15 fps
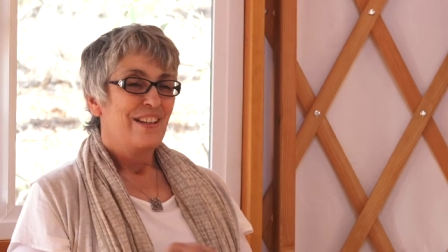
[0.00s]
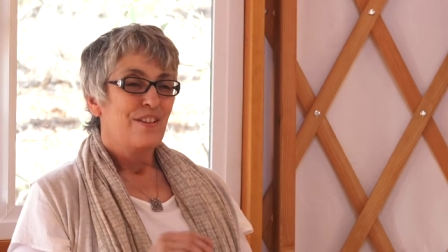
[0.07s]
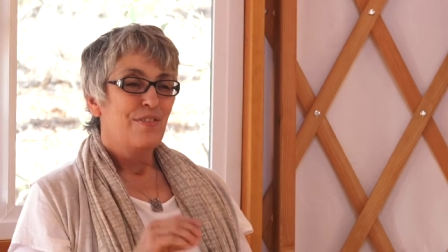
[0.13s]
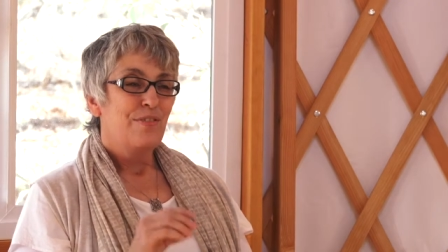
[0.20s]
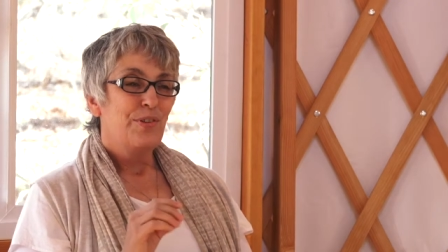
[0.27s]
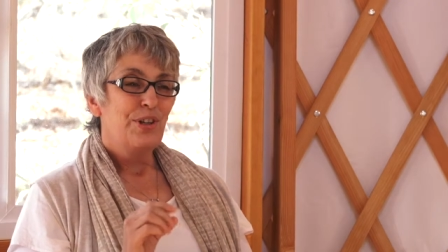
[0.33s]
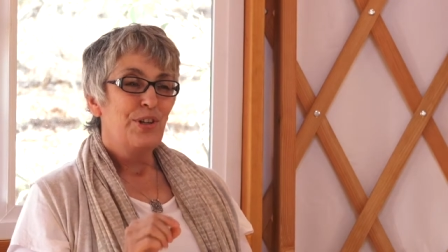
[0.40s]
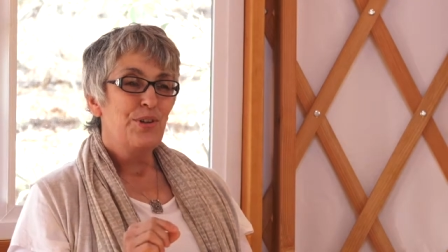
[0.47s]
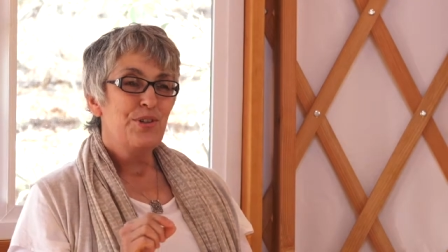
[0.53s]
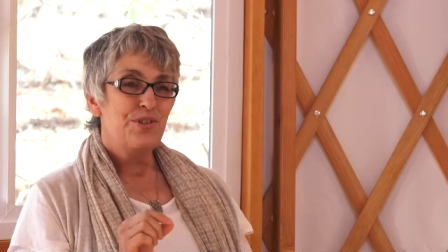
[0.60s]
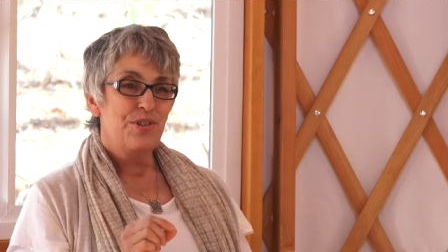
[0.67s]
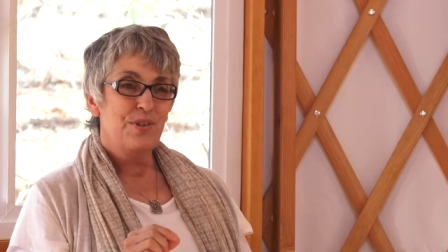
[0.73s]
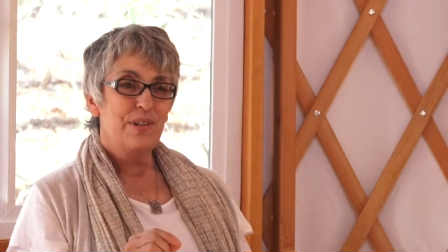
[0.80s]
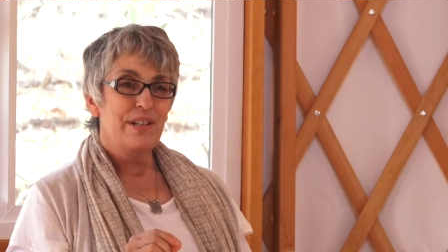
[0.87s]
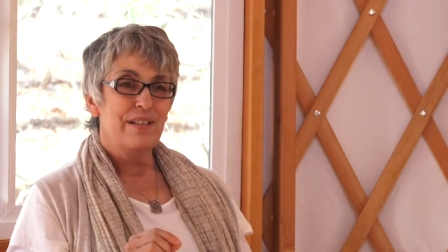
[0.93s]
For your
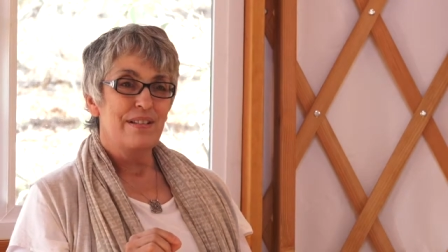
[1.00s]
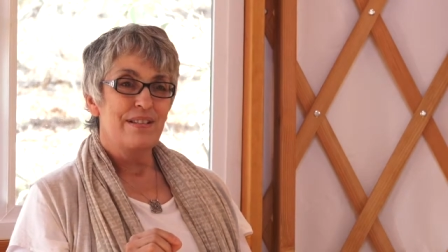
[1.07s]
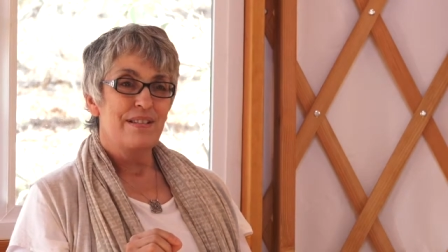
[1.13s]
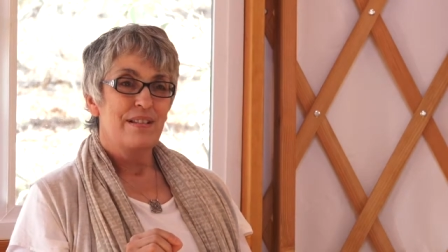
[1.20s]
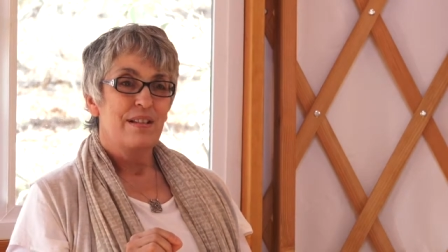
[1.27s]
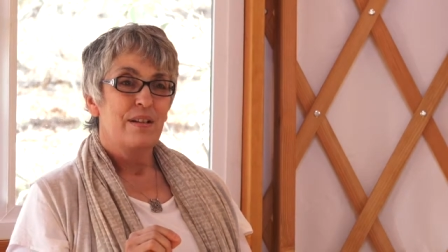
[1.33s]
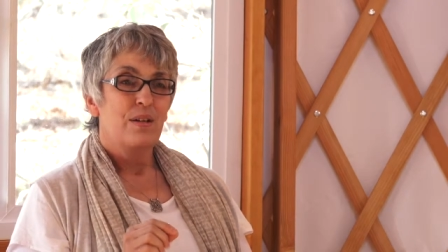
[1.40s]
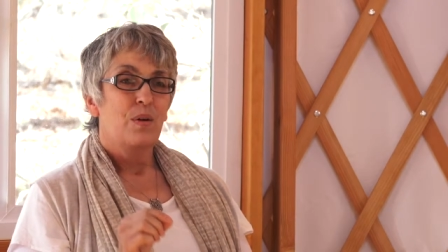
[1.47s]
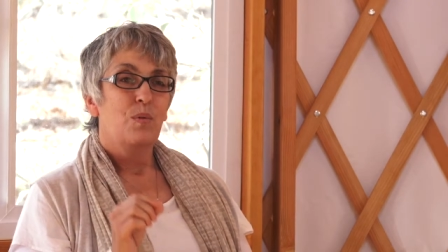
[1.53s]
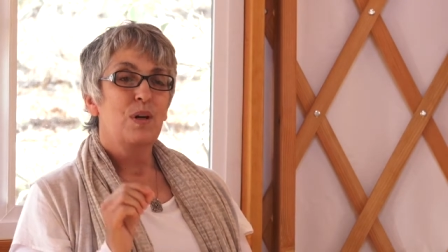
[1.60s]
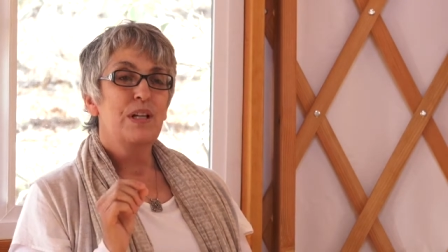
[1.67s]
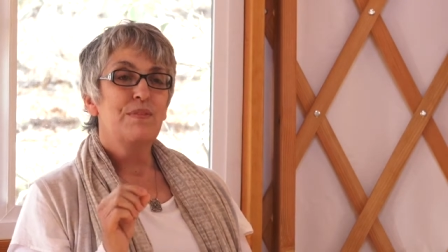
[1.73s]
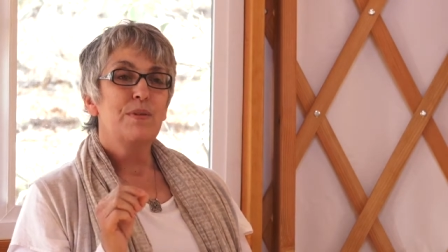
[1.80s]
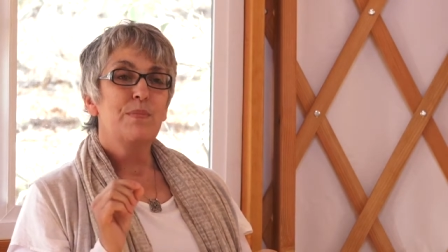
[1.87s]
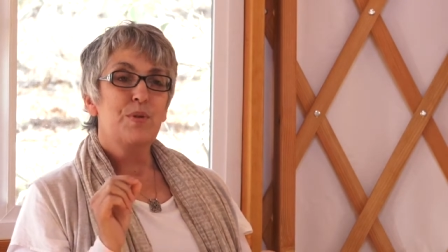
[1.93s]
students, one
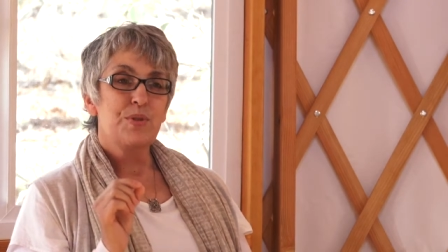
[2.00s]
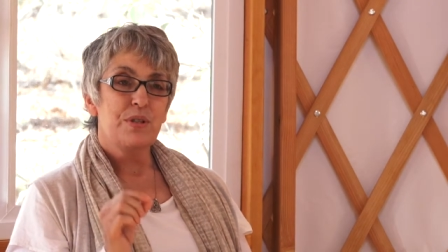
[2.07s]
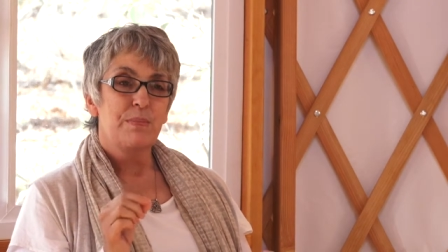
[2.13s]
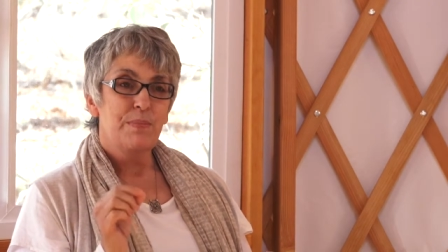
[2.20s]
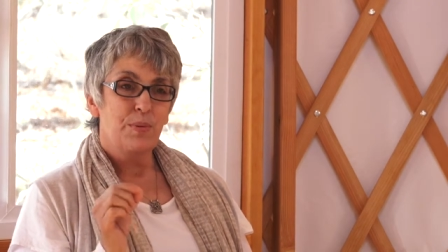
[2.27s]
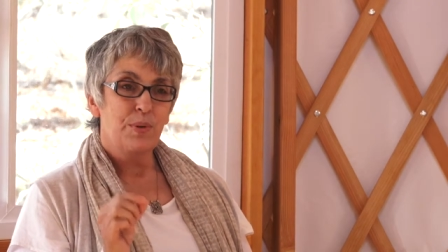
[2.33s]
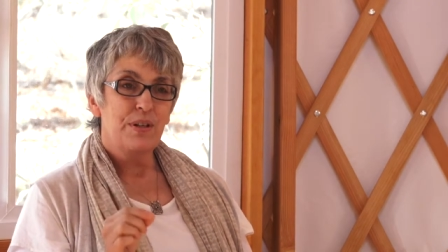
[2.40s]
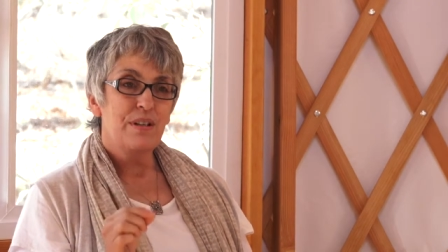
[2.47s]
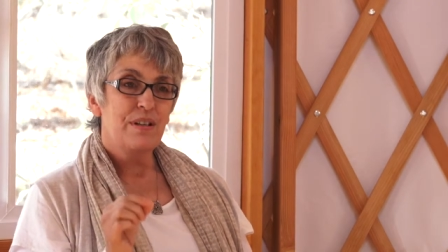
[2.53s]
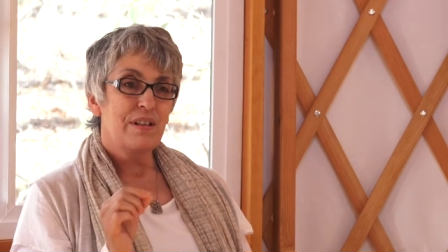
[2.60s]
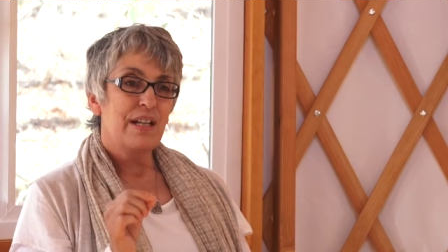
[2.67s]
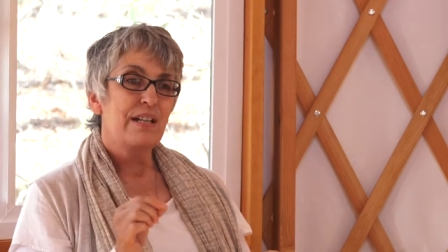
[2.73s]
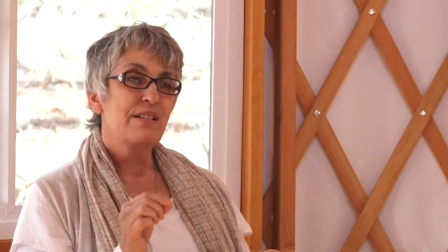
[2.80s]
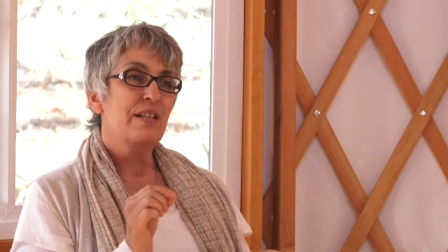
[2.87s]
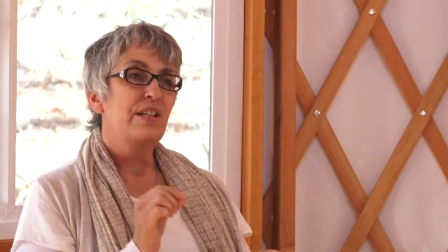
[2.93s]
of the most important
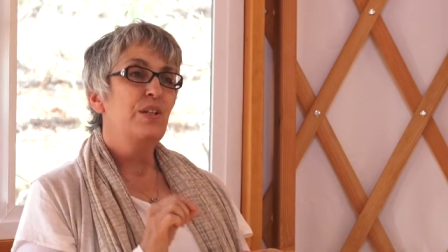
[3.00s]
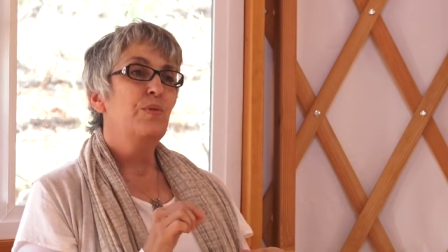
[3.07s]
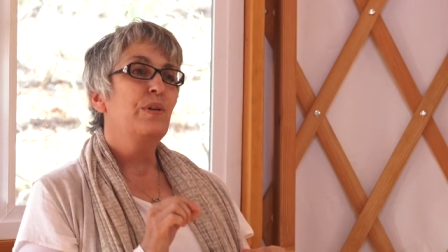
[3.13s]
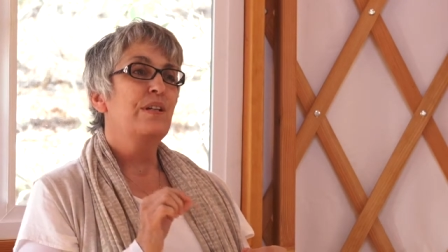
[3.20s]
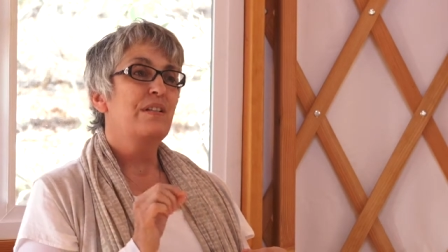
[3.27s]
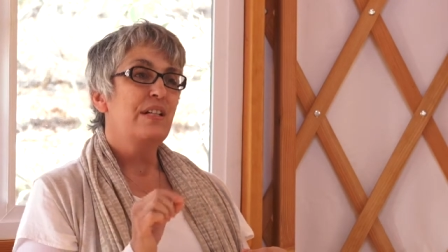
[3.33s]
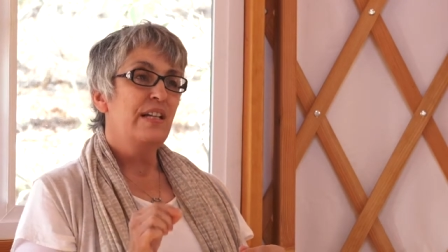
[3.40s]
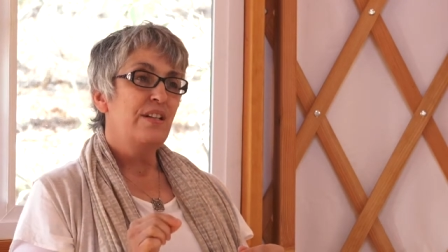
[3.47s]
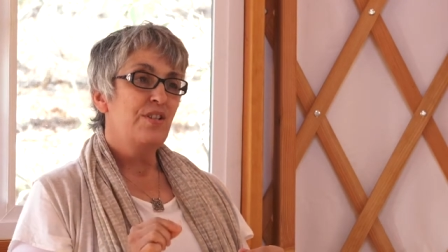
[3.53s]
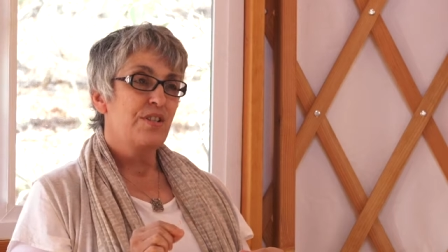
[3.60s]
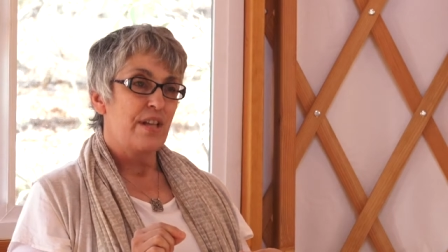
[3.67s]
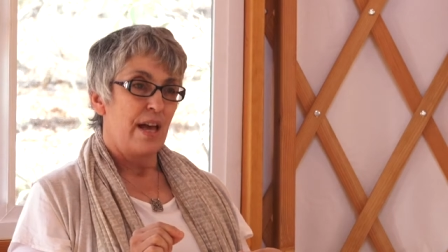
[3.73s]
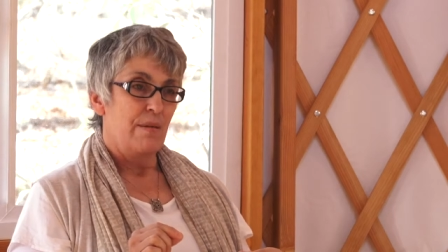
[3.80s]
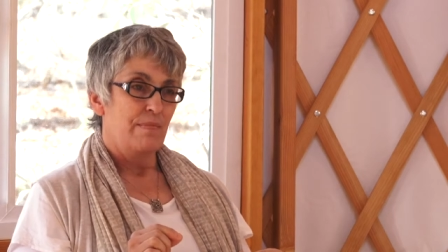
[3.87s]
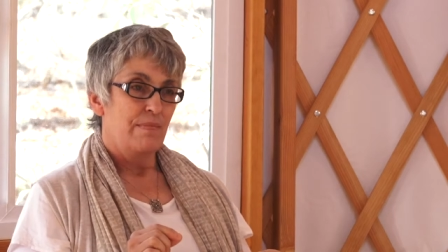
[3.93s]
things that you can teach
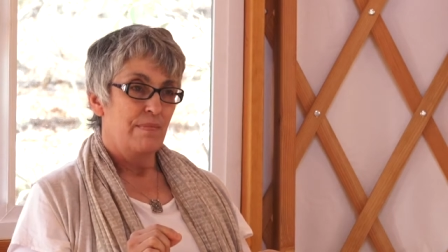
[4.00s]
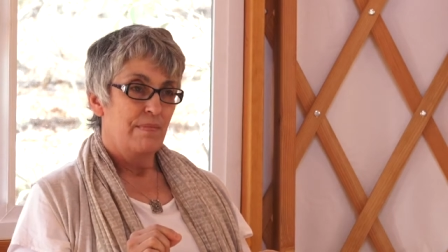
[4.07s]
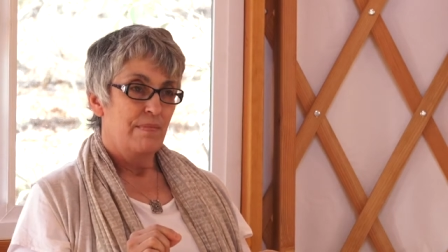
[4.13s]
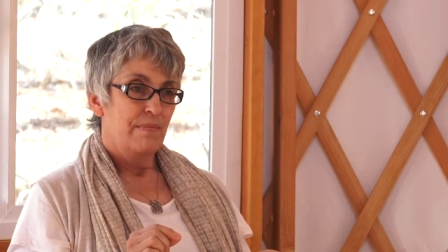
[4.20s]
them